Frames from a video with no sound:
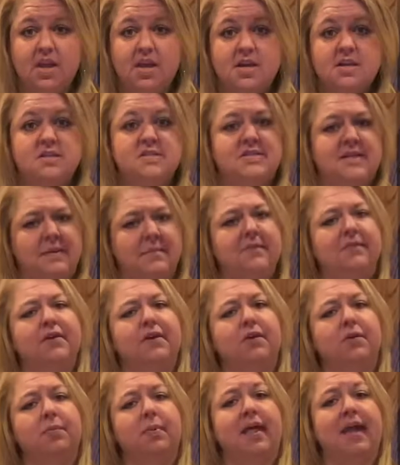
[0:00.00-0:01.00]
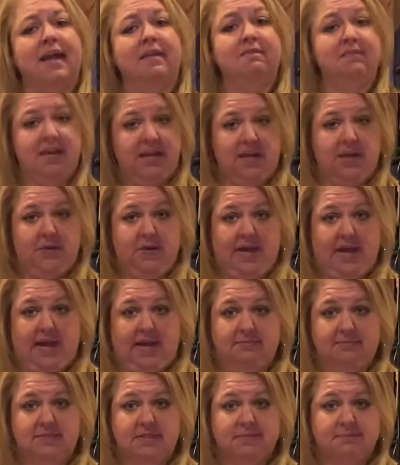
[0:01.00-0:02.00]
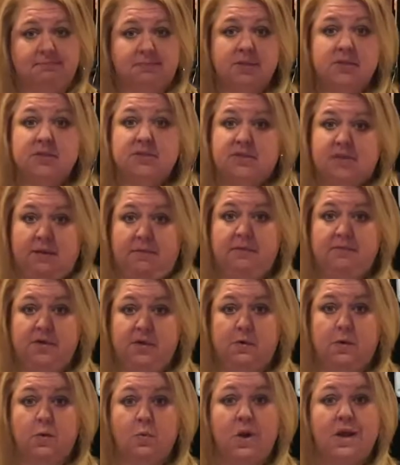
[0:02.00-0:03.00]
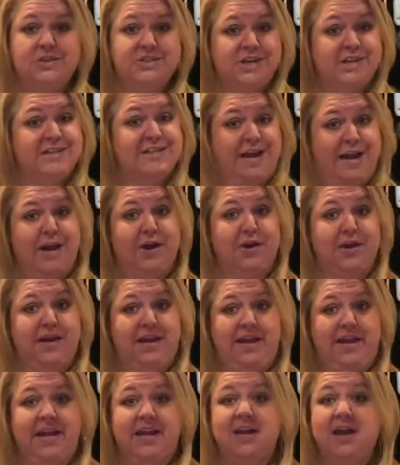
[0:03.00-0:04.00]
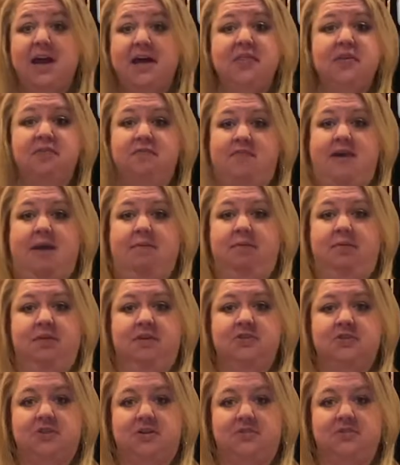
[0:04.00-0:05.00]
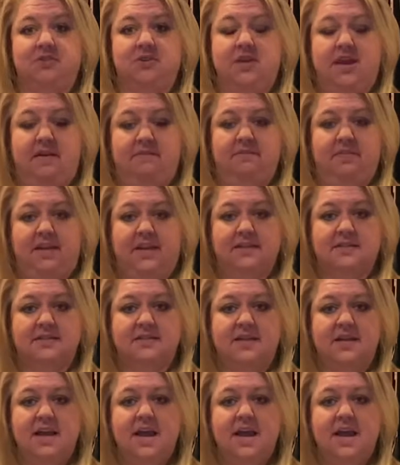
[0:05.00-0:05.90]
Some of you are playing video games, some of you are watching Tiger King and other fabulous shows on Netflix,